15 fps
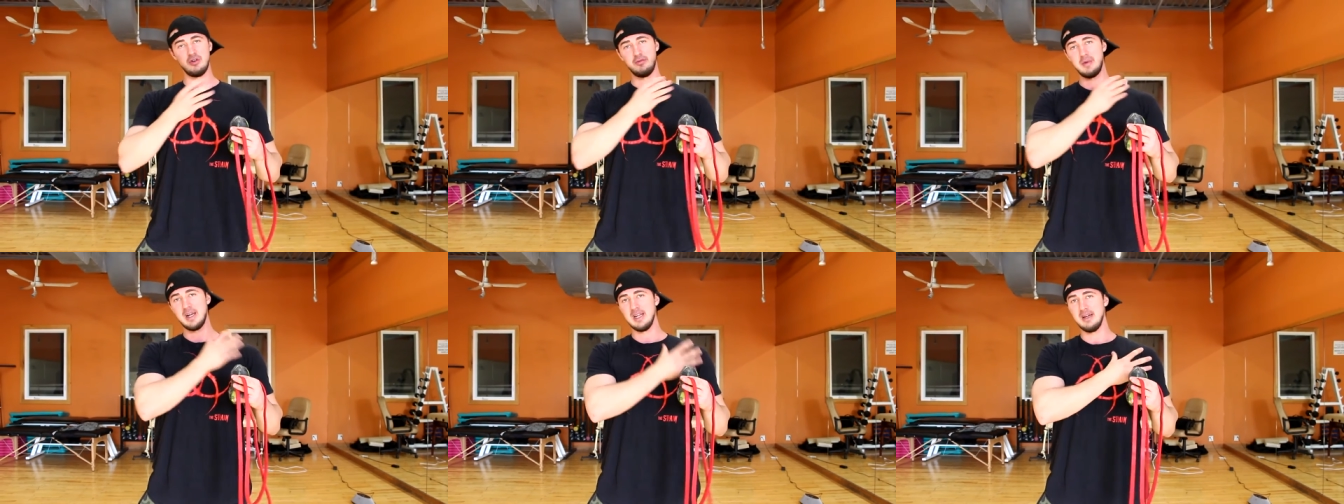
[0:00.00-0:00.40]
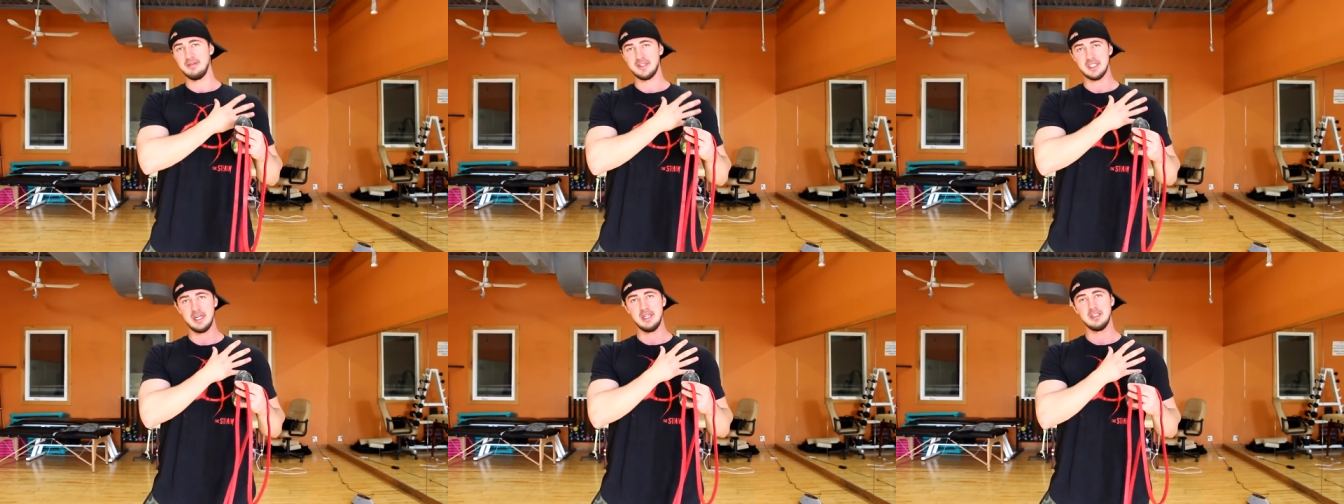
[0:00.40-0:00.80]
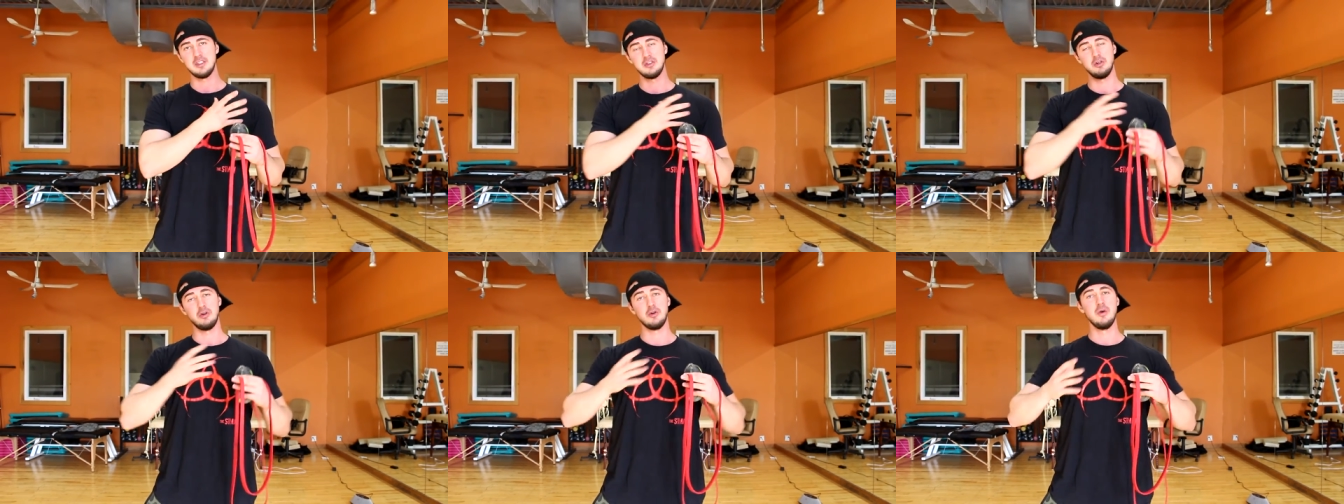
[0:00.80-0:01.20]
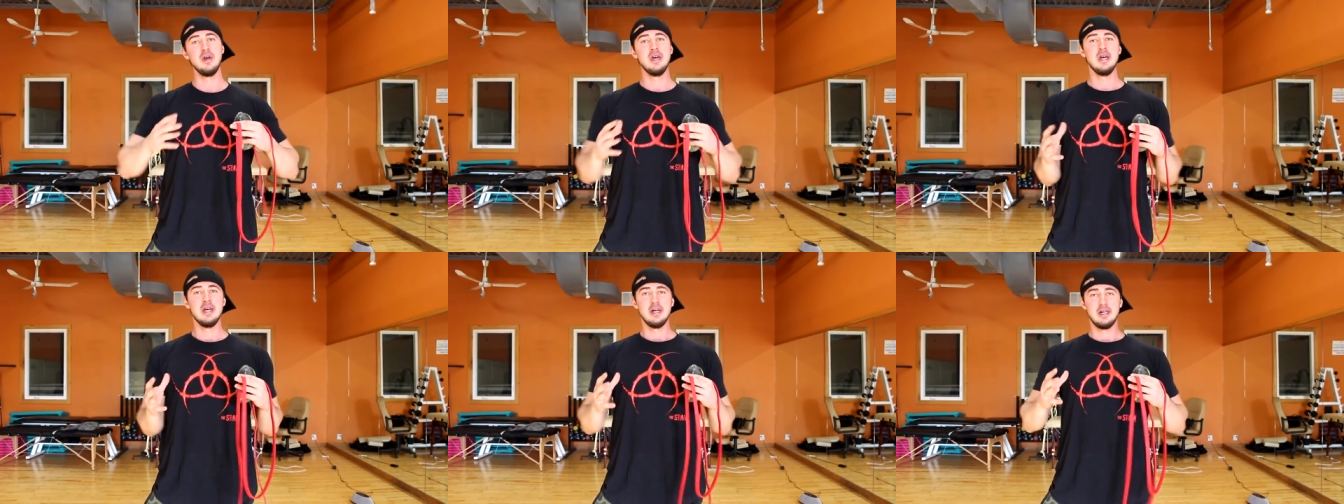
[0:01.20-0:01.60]
of my left side. So
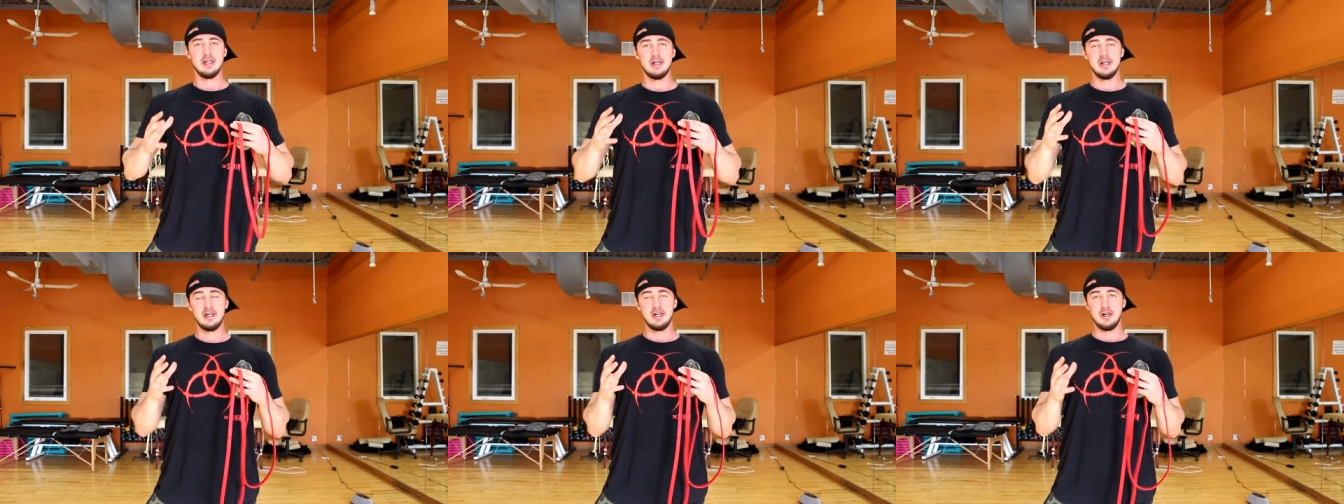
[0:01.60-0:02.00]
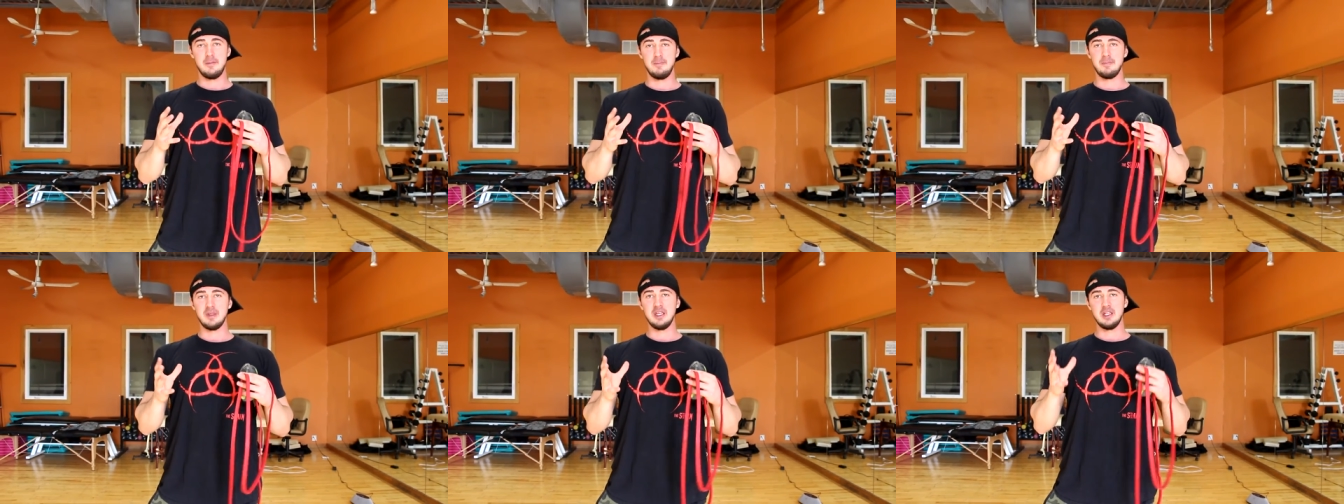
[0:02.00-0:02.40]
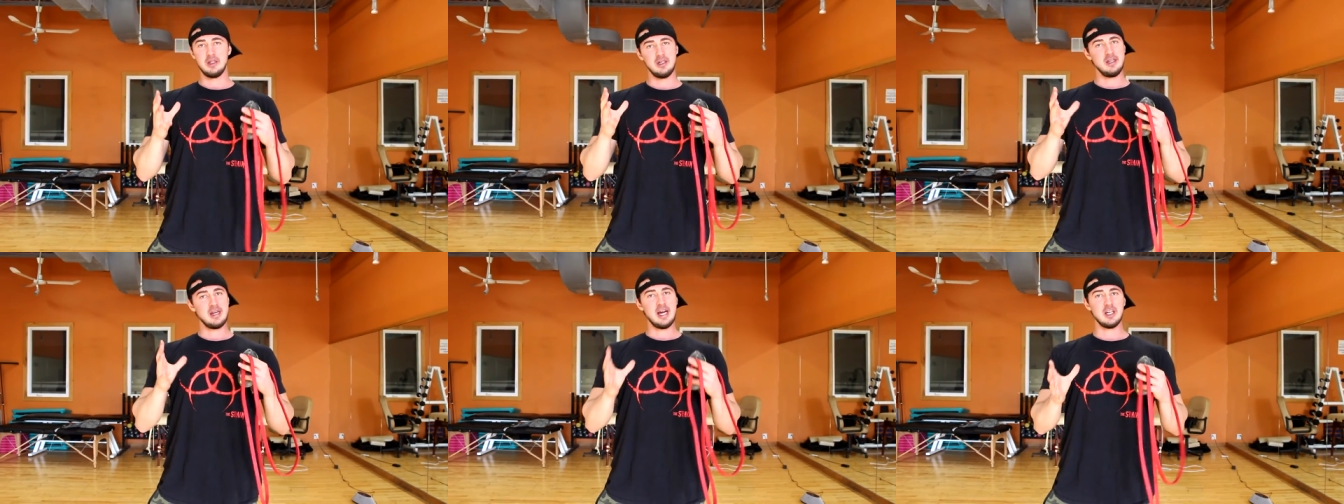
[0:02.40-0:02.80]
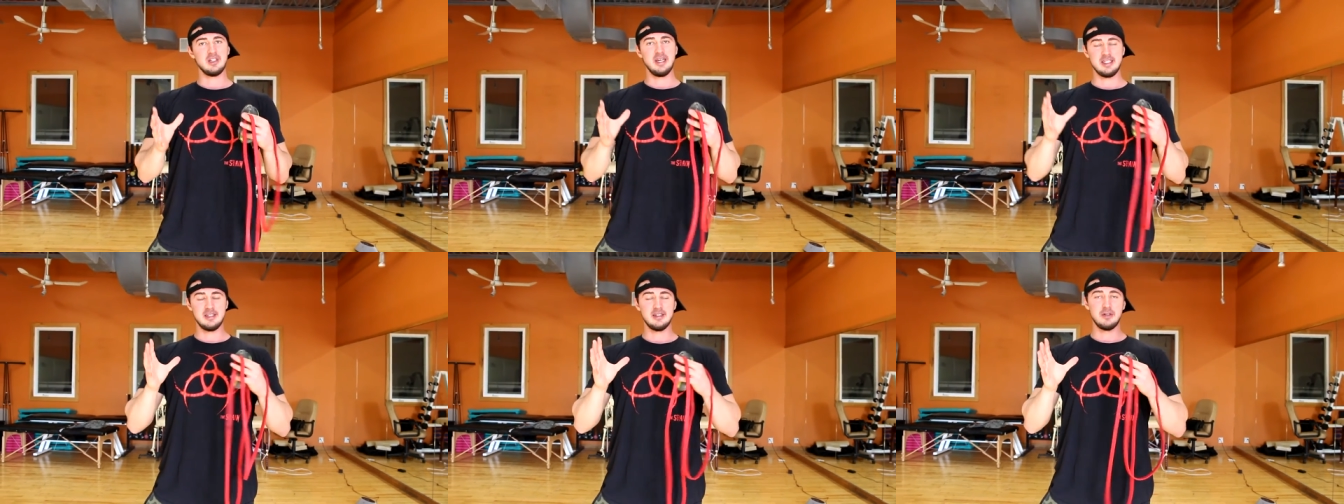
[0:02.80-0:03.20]
it act
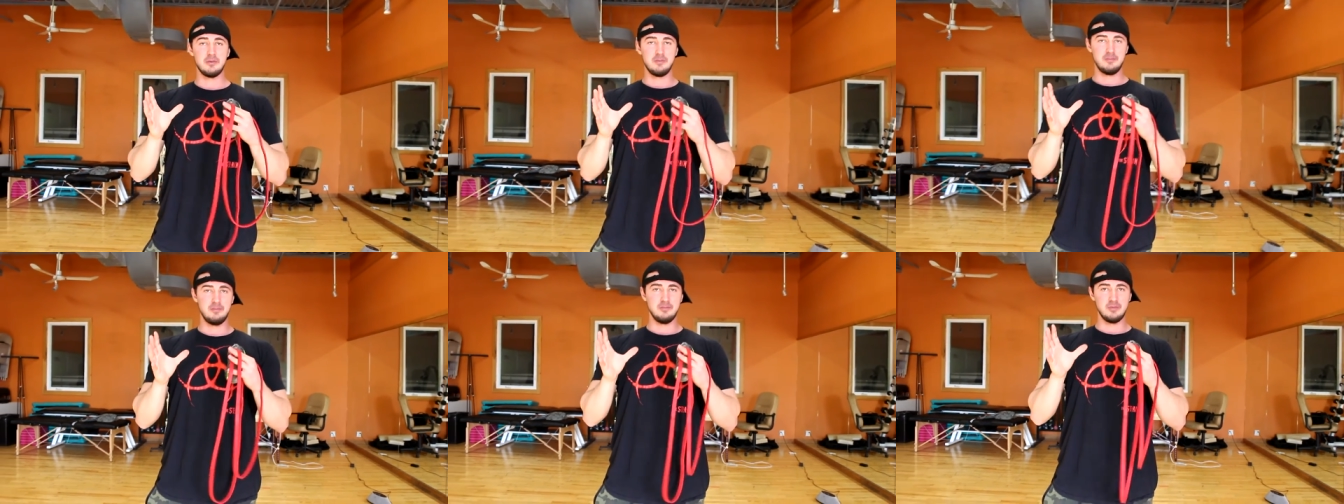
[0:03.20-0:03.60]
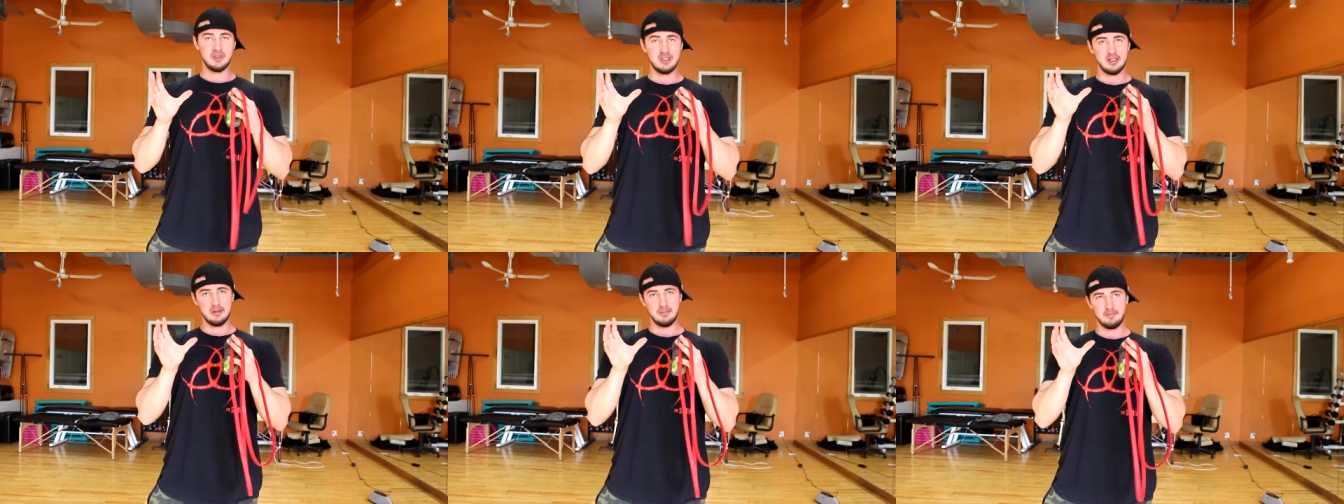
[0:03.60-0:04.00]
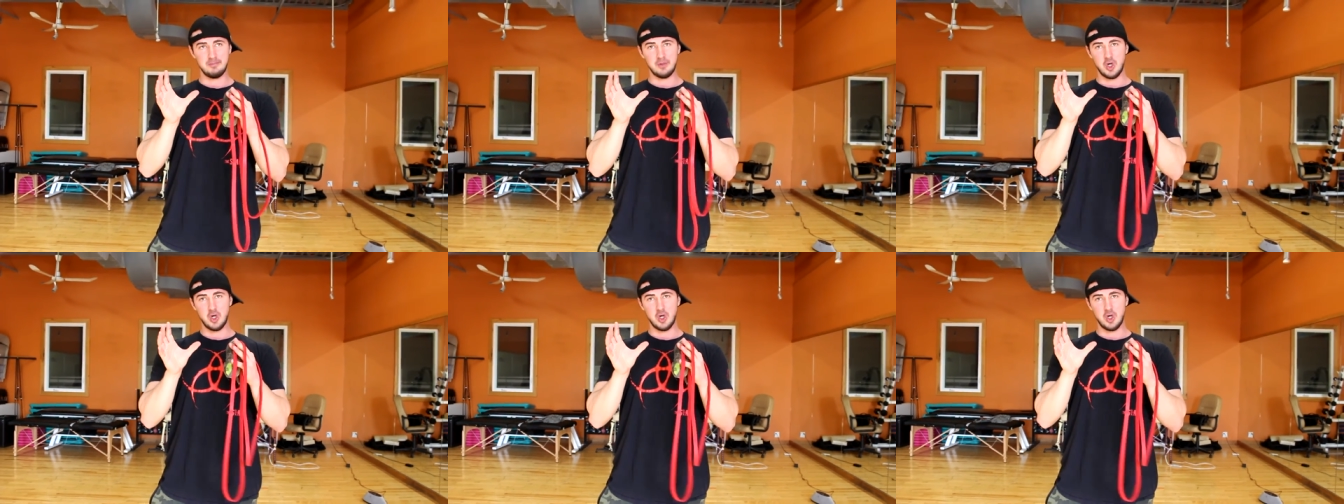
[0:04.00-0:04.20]
like the